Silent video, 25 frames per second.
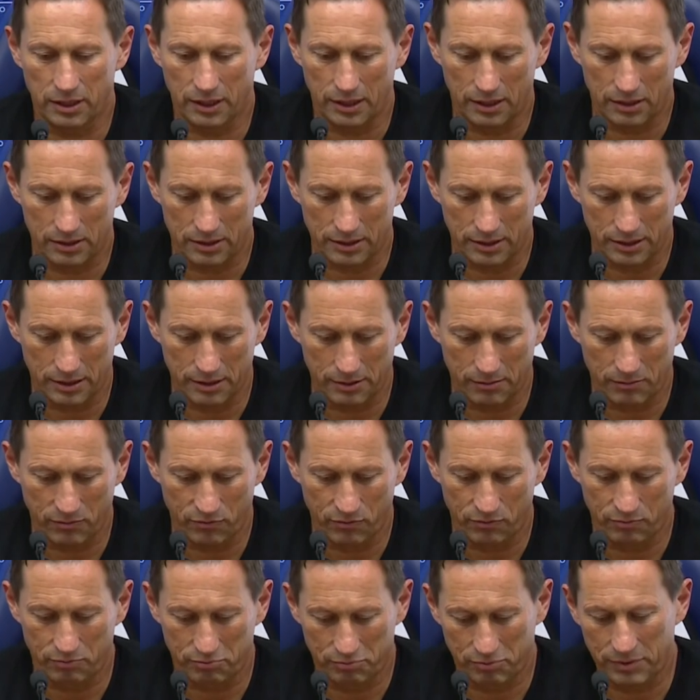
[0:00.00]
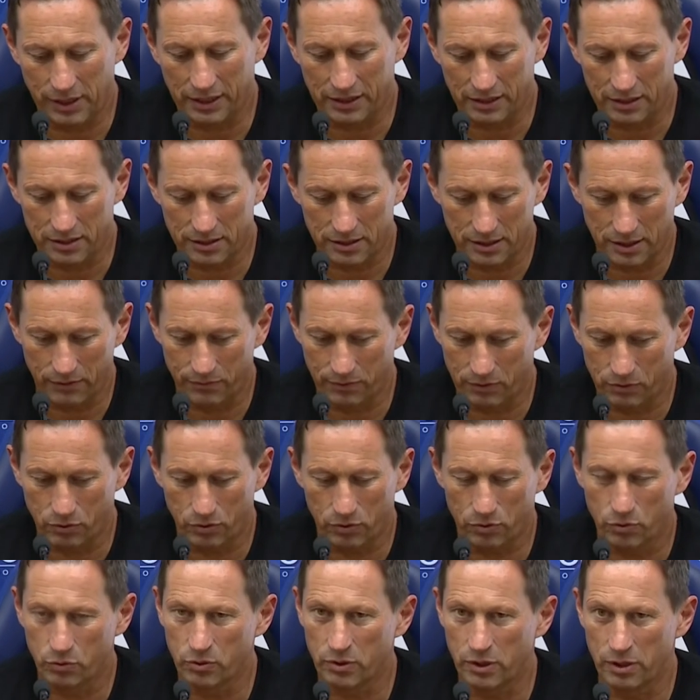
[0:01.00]
the end, like I said, we
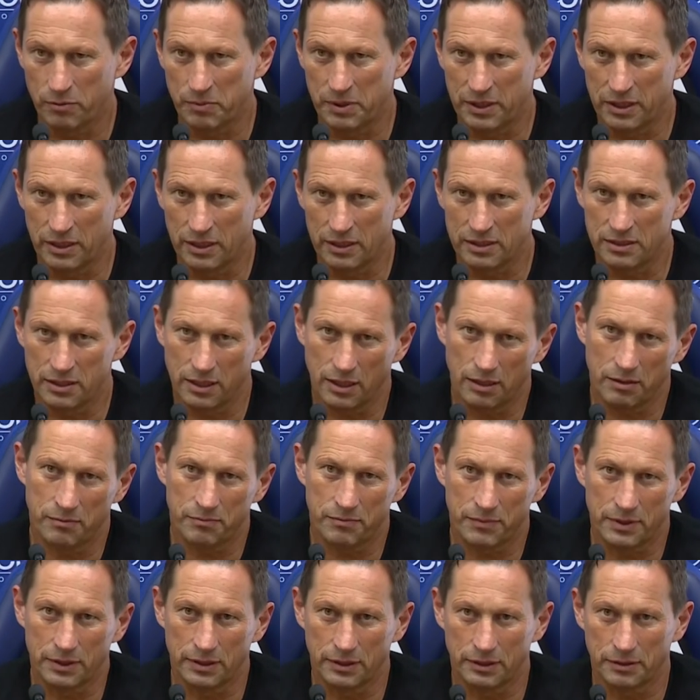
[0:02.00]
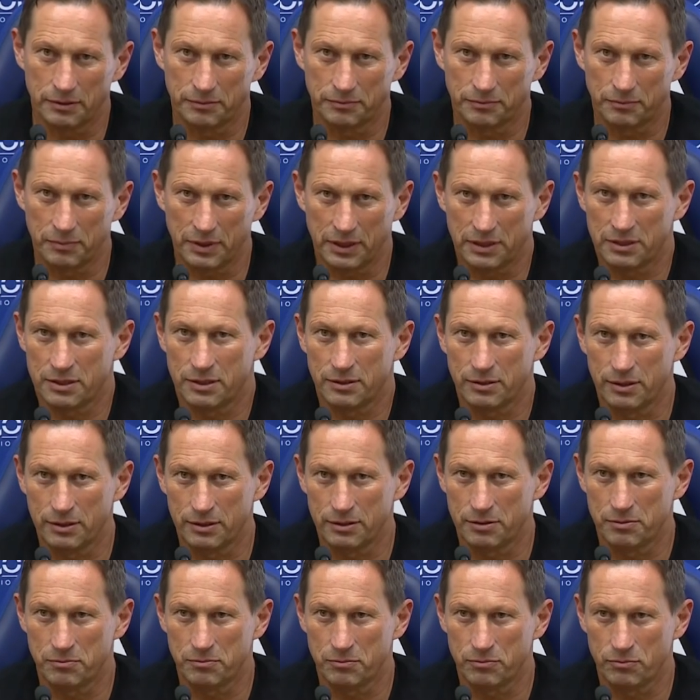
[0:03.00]
could do a little bit easier, but
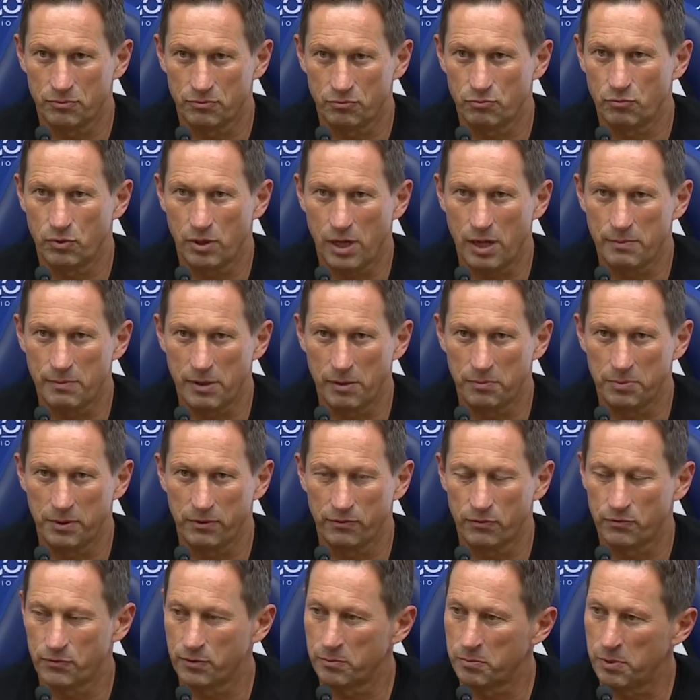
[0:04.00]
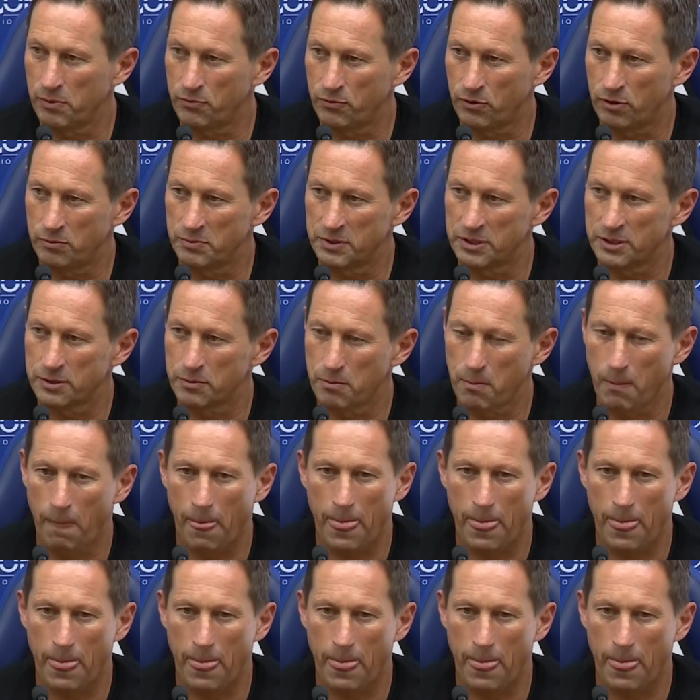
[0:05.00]
I'm happy with the performance.